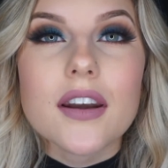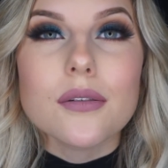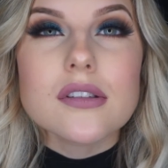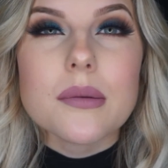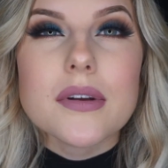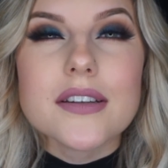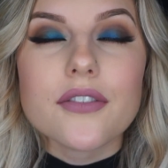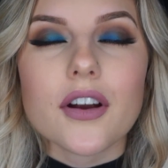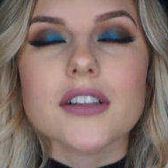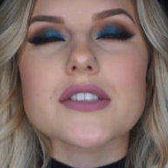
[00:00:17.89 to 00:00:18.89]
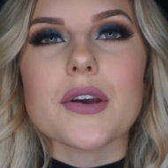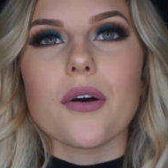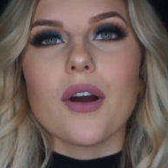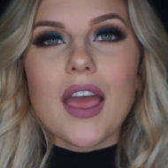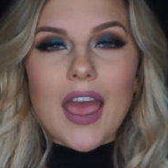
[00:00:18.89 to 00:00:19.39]
It was something different.
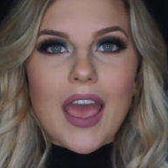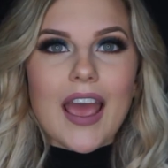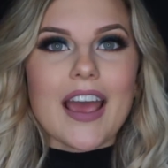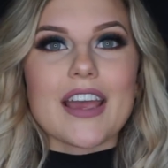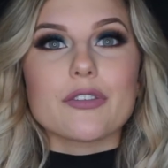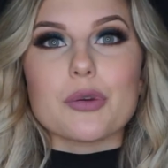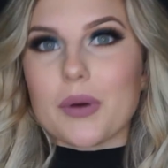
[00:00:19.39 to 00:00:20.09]
So if you